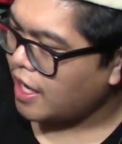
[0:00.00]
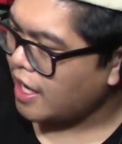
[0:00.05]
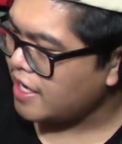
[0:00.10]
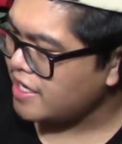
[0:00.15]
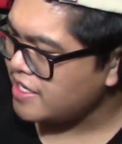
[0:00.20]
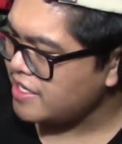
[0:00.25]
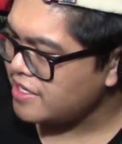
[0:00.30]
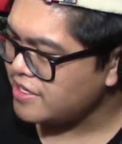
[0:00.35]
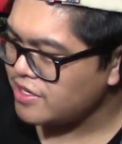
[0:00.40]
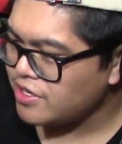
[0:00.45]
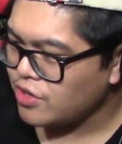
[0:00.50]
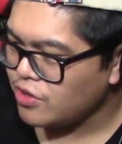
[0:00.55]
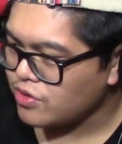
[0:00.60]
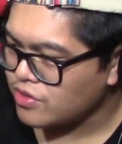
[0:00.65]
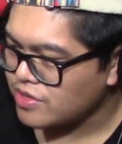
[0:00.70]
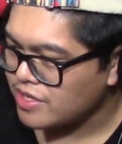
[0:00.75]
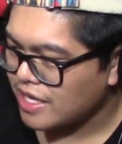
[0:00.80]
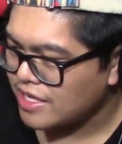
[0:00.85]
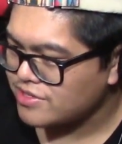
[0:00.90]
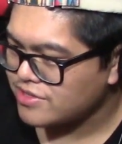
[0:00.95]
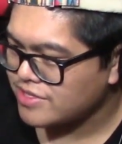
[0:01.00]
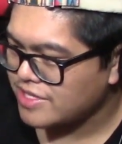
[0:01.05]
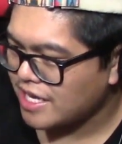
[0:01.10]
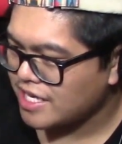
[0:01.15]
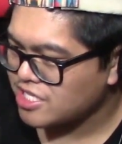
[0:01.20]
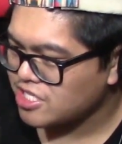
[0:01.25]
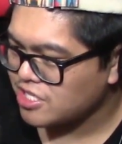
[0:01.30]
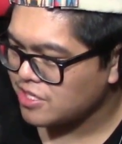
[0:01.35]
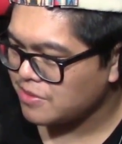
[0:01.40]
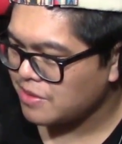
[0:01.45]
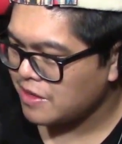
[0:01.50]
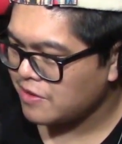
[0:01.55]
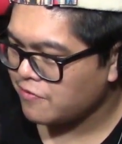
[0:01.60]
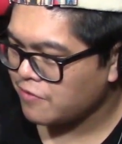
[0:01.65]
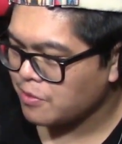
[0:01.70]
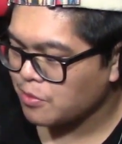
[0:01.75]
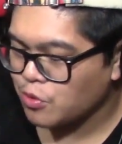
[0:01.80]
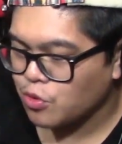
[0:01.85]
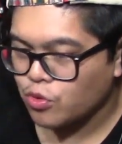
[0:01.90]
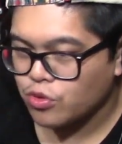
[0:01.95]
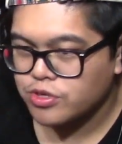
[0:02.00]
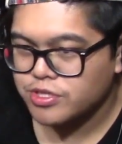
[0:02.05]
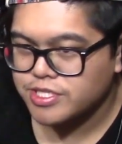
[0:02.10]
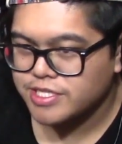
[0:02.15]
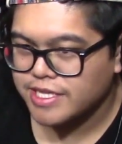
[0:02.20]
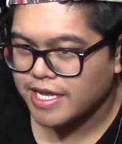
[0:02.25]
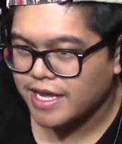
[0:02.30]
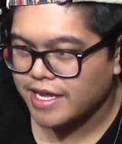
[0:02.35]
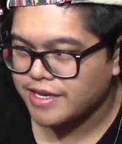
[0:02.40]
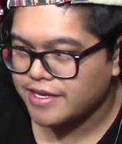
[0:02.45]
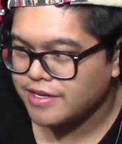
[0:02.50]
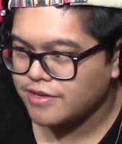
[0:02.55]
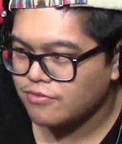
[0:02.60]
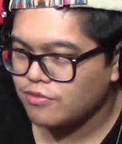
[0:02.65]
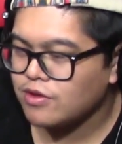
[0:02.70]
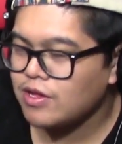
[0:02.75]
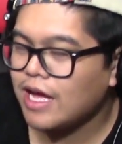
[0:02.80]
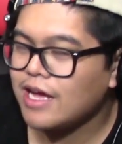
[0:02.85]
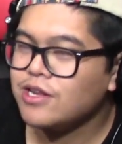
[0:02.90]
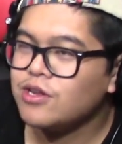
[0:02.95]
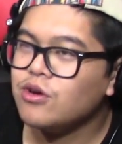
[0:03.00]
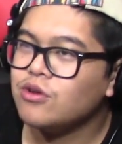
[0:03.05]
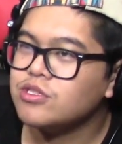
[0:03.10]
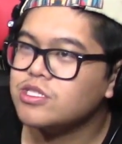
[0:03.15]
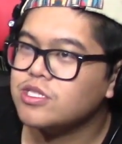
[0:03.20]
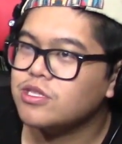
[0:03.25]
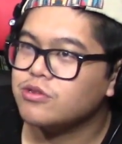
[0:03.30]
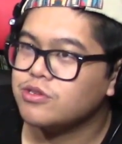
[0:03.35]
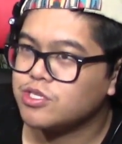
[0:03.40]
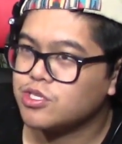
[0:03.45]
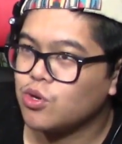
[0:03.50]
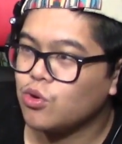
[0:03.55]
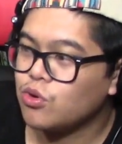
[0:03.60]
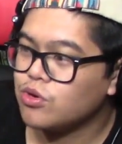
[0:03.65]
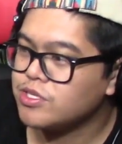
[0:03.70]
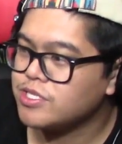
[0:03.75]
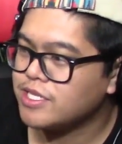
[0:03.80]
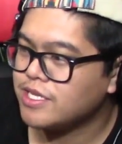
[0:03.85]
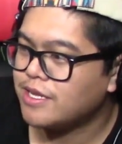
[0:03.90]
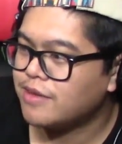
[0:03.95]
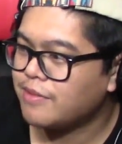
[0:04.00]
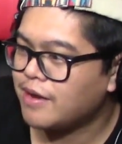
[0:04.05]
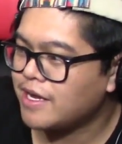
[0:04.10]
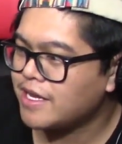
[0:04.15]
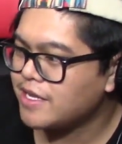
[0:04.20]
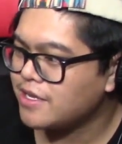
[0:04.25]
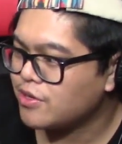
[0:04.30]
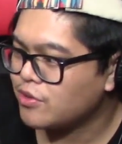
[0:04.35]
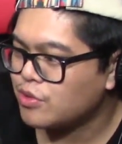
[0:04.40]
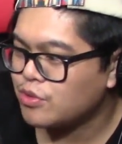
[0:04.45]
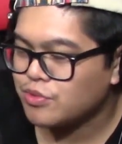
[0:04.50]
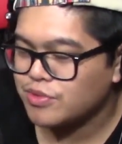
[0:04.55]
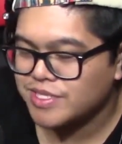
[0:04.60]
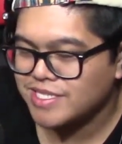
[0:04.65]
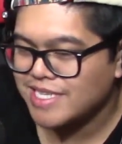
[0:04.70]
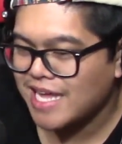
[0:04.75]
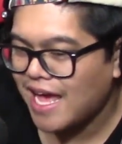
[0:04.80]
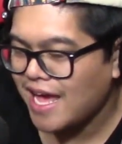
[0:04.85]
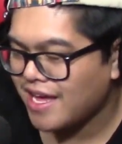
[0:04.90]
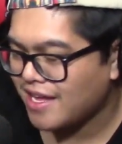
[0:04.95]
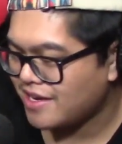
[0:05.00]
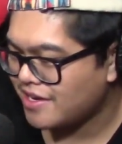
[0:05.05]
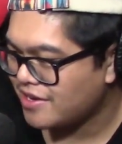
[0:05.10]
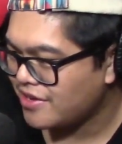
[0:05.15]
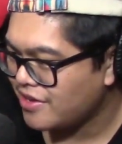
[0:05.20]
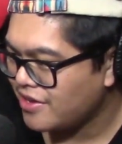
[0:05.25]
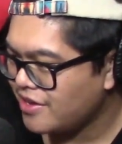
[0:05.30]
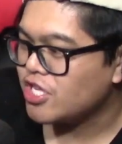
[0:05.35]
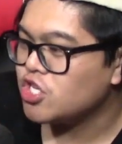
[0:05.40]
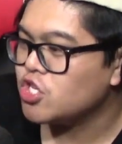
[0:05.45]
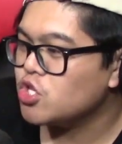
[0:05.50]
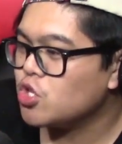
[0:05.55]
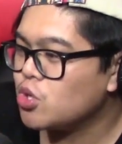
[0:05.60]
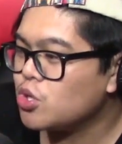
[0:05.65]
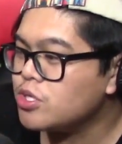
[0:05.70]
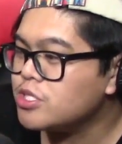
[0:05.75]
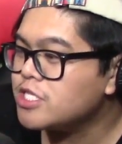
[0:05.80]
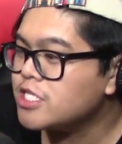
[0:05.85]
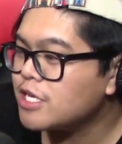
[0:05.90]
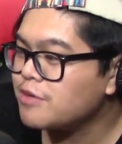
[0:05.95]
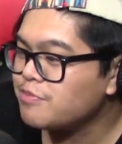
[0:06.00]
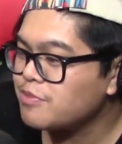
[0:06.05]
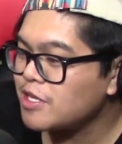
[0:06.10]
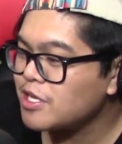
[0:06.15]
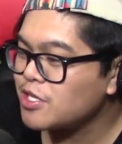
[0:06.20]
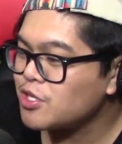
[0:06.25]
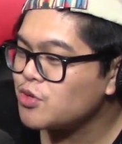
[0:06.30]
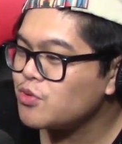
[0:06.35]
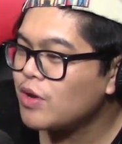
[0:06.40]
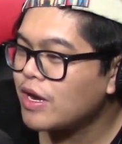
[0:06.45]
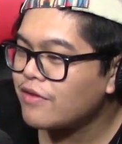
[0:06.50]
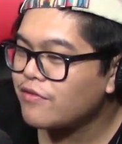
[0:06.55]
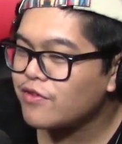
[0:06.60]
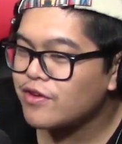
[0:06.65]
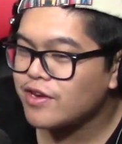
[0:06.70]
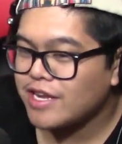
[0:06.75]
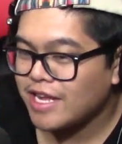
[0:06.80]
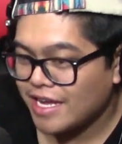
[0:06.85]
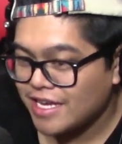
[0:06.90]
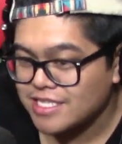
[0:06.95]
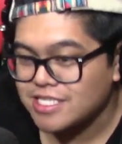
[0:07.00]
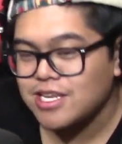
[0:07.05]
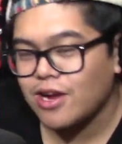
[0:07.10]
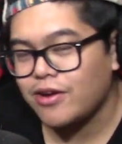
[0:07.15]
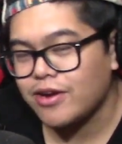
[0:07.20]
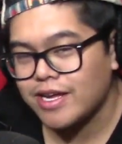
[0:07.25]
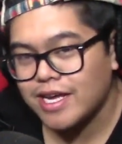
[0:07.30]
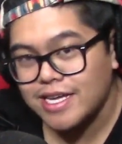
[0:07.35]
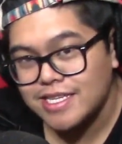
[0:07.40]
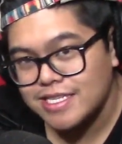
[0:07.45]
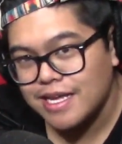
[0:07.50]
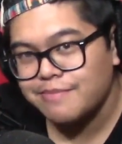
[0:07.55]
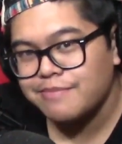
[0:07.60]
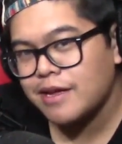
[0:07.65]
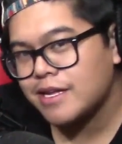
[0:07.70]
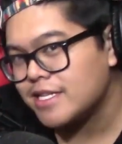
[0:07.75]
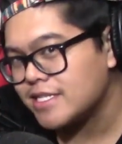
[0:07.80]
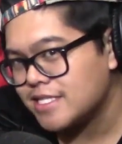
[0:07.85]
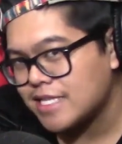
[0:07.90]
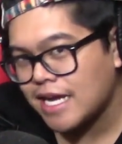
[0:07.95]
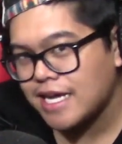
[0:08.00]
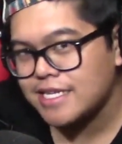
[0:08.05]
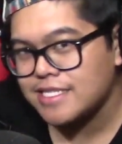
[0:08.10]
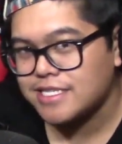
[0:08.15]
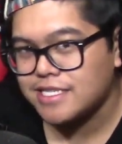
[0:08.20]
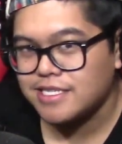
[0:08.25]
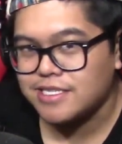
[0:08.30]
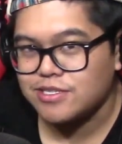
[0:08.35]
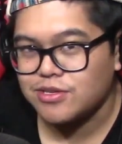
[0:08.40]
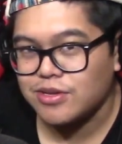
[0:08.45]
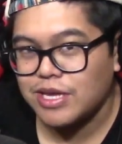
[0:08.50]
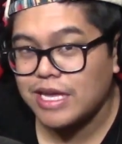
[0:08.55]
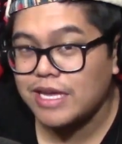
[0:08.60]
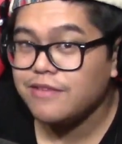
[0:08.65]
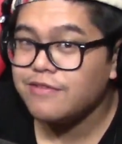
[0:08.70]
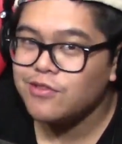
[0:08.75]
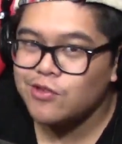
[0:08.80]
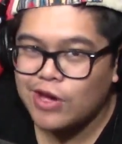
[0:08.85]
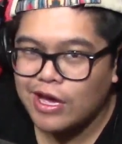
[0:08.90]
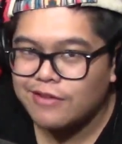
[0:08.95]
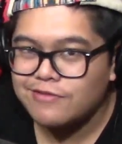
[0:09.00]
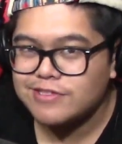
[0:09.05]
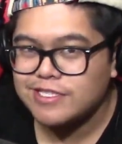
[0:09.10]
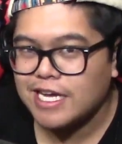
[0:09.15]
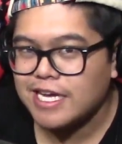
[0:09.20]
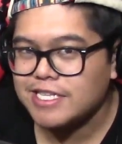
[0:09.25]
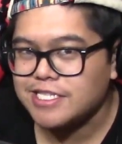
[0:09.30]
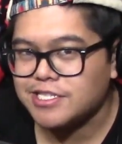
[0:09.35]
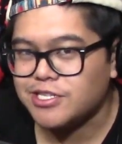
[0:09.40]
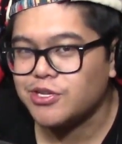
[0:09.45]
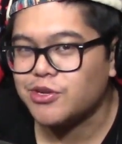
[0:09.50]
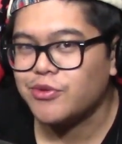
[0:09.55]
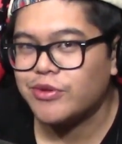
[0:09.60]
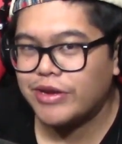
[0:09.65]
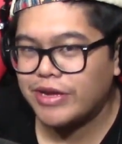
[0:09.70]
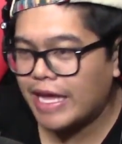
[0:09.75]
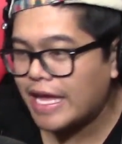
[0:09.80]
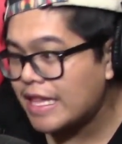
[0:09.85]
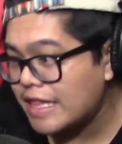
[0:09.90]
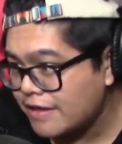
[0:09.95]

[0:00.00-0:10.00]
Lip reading: I didn't know glass was actually made from quartz sand. Well, I know there's quartz in it, but I didn't know it was sand. You learn something new every day. Sorry, guys. I'm not a scientist, okay? Even though I have a science degree, okay?